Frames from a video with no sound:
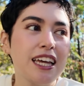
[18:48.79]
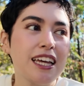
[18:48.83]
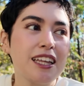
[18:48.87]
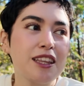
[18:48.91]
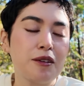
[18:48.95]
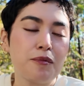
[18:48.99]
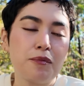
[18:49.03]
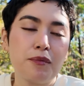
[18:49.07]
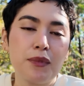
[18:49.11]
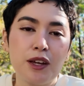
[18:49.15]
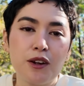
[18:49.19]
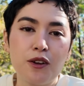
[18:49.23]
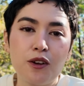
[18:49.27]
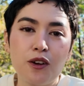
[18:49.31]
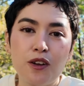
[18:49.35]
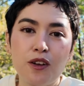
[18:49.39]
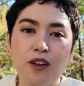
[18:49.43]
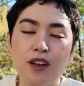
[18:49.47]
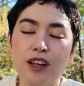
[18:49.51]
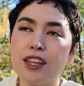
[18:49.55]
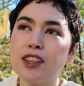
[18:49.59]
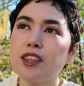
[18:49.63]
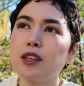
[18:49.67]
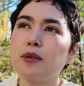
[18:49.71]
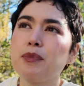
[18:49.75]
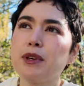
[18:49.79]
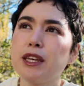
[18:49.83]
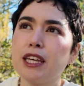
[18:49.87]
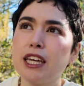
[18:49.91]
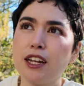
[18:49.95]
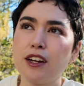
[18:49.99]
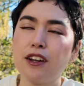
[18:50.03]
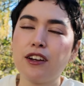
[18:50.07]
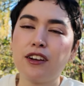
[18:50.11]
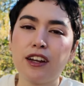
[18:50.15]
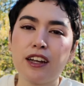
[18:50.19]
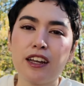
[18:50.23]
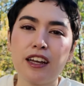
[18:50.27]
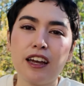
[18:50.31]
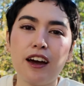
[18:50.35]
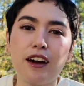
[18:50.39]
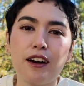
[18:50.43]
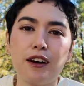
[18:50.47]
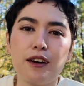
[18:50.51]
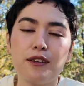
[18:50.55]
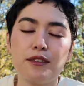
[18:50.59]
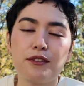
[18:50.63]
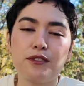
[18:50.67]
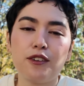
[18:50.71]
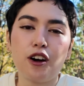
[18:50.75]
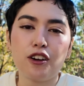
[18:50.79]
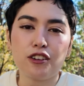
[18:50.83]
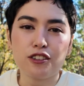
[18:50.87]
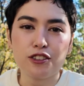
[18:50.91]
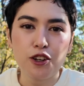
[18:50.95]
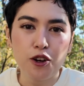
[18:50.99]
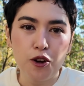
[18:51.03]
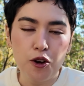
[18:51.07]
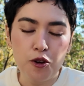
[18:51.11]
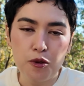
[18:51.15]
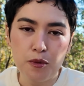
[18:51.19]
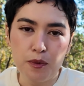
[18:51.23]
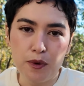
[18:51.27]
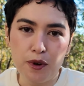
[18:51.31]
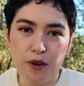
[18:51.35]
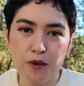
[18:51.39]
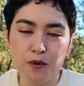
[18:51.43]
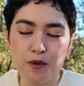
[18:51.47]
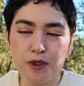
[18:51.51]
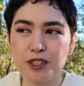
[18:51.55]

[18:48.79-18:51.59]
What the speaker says: in the beginning of October,